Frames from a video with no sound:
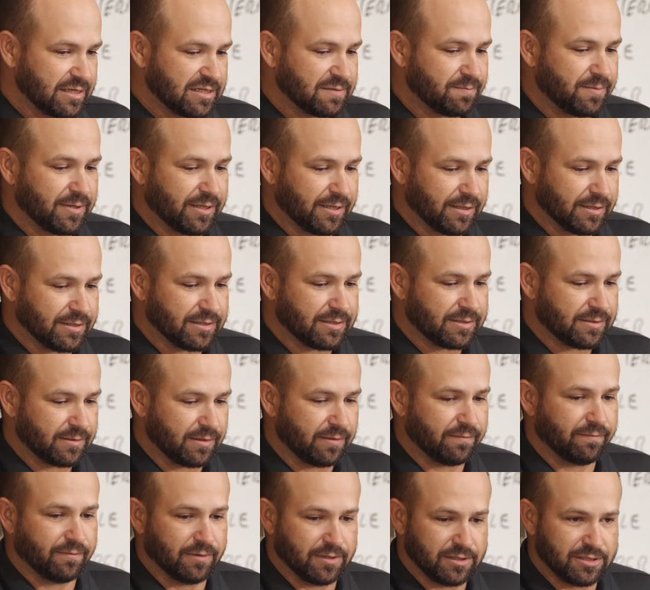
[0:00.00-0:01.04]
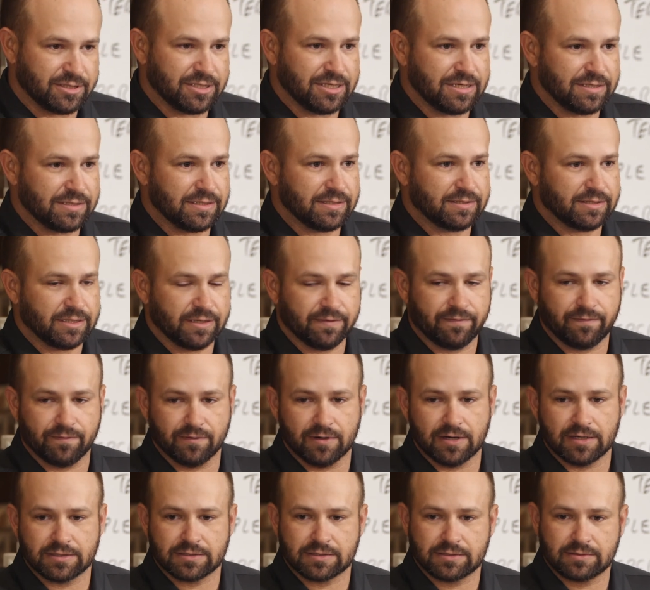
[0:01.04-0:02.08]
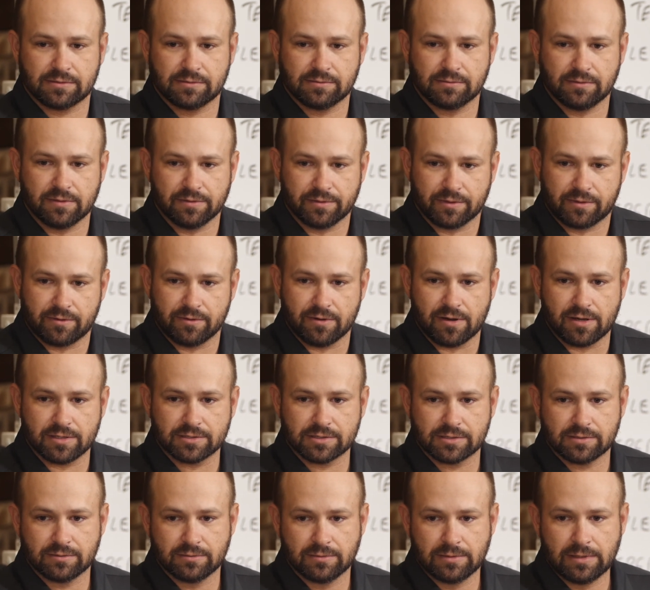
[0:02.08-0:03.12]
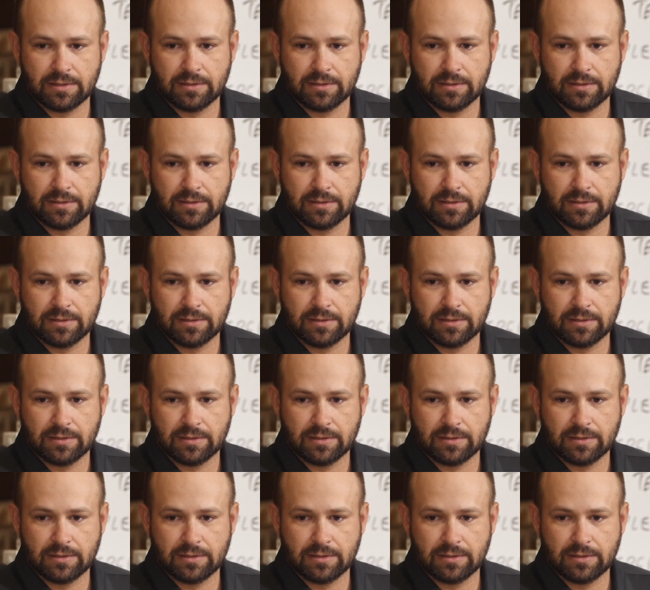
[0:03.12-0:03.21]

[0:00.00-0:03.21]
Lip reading: it's because of what Jesus did for us on the cross.